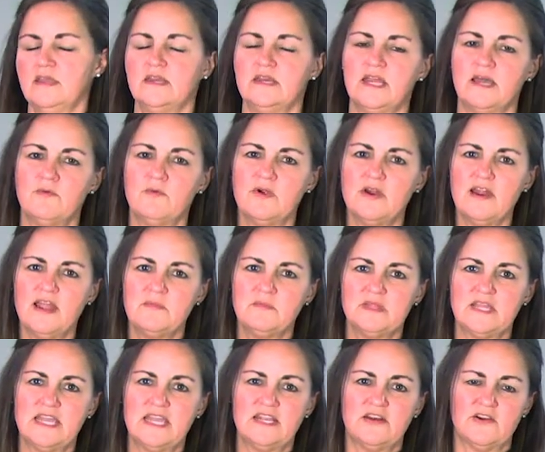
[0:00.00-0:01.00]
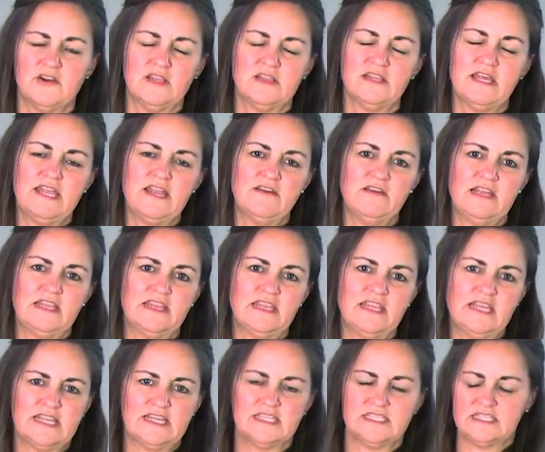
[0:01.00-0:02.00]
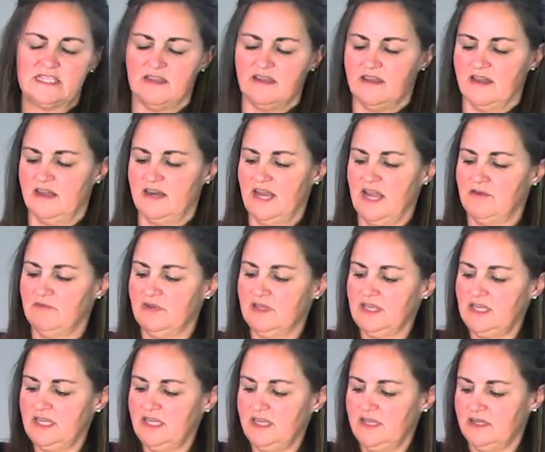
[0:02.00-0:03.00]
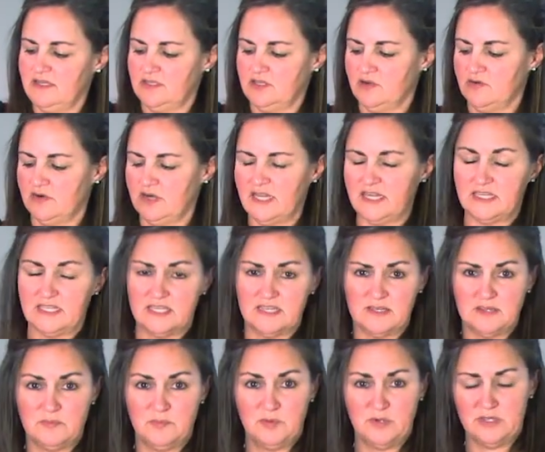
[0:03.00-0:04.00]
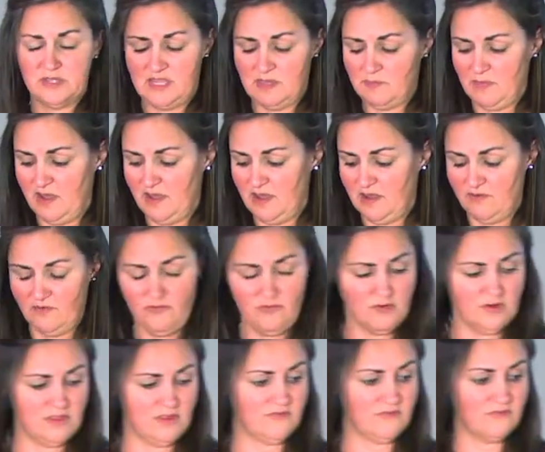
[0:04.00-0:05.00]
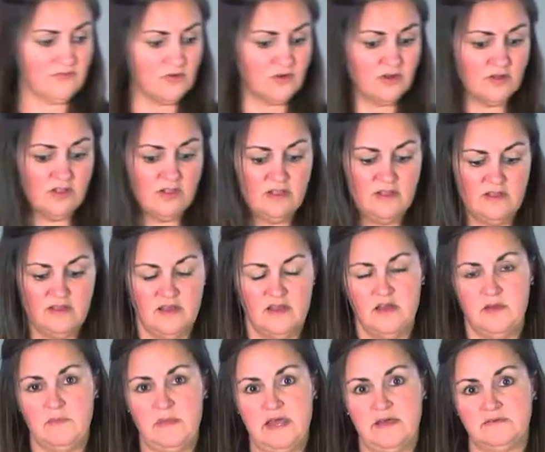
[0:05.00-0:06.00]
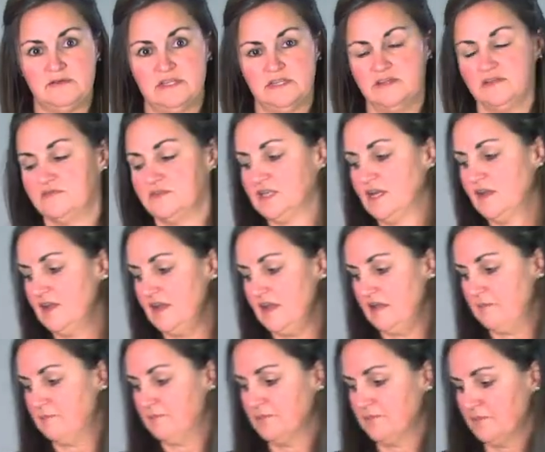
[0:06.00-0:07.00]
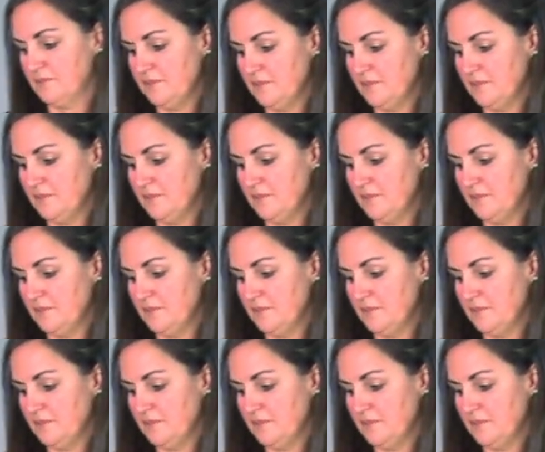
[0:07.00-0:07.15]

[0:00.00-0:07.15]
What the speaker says: Now where I'm layering things on, I really don't need to put them on for the full amount of time.